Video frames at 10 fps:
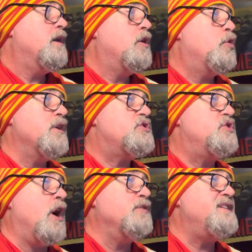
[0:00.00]
Chris
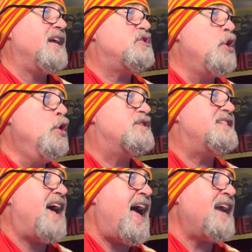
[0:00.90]
Jones had 2
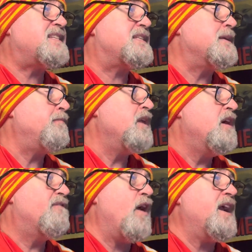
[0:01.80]
sacks.
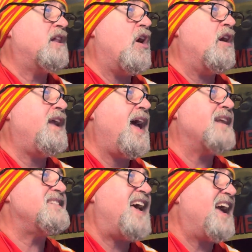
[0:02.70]
Frank Clark had
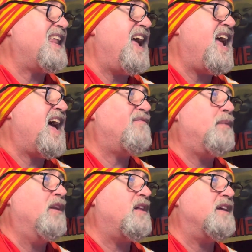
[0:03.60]
1.5 sacks,
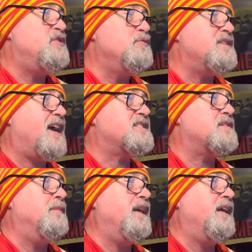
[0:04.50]
but it looked like 2 sacks to
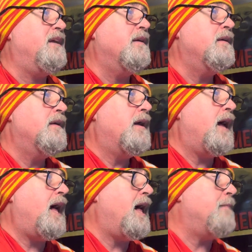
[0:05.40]
me.
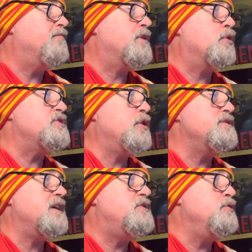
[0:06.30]
Chris
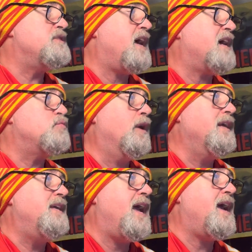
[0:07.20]
Jones had 2 sacks. Willie
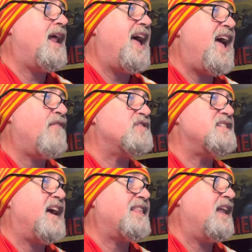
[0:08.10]
Gay had 0.5 sack.